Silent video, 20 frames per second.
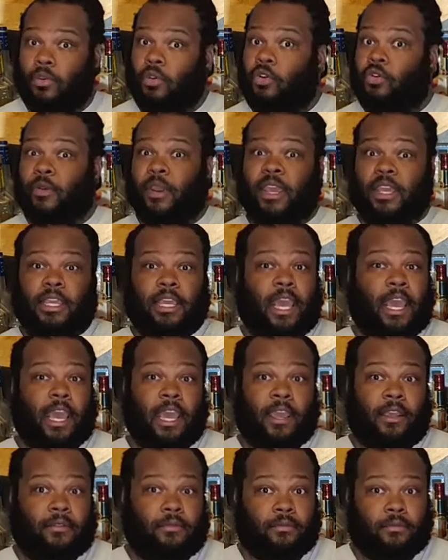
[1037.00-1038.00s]
Great
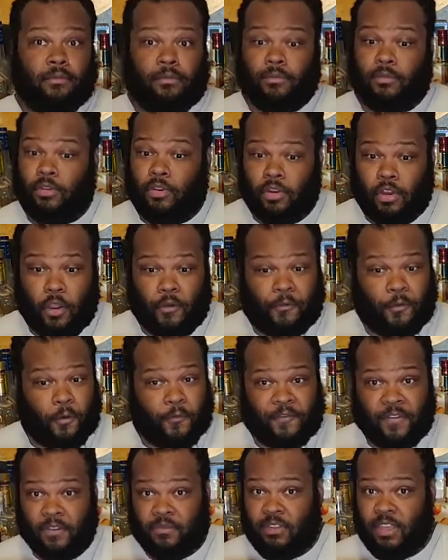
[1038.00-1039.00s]
can. You know, for
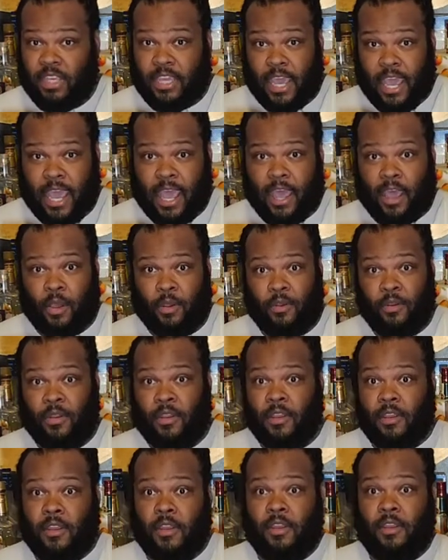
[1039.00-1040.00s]
a 50 cal,
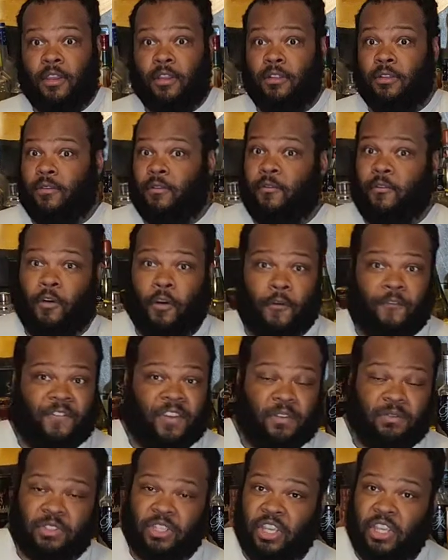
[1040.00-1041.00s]
for a
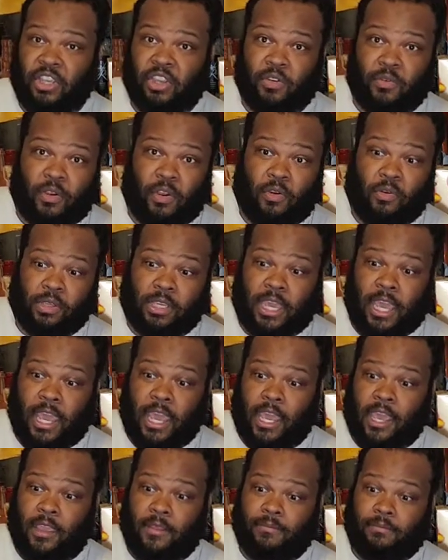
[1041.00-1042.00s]
15-year-old
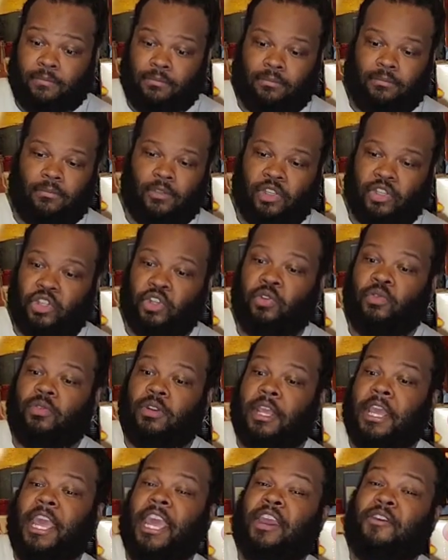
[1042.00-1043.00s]
can,
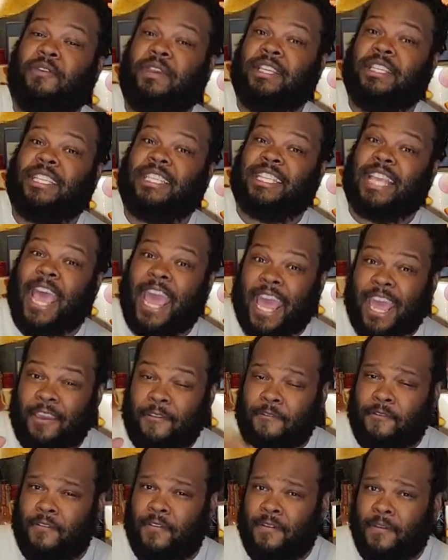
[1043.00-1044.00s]
shooting hearing
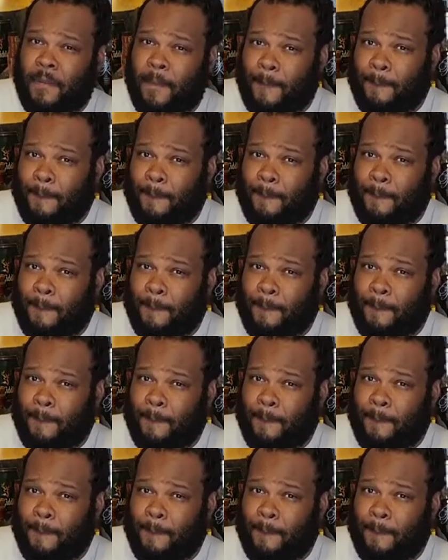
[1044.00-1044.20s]
safe,